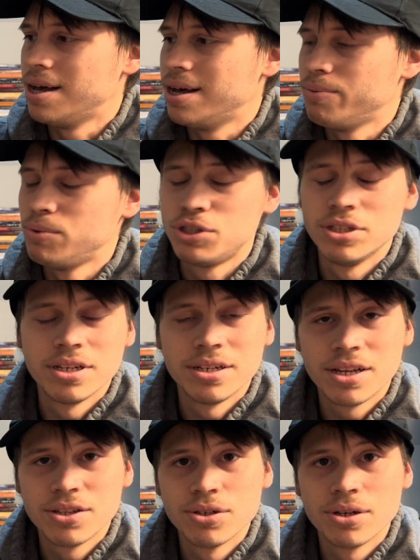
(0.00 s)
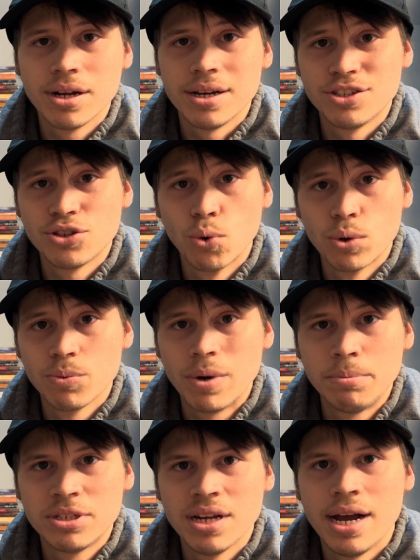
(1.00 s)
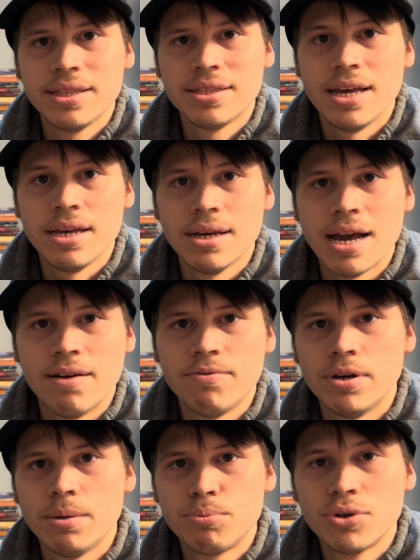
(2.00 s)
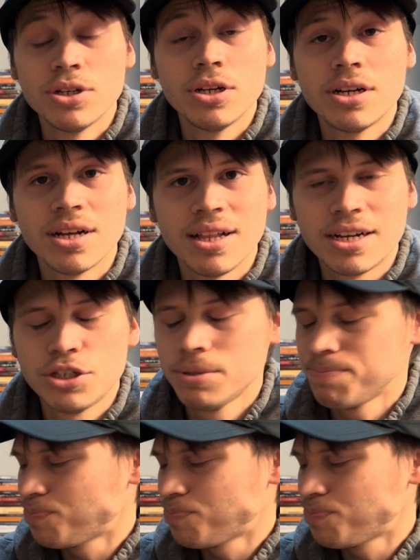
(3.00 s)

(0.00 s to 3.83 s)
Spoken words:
which is another sword website. They have a pretty good collection.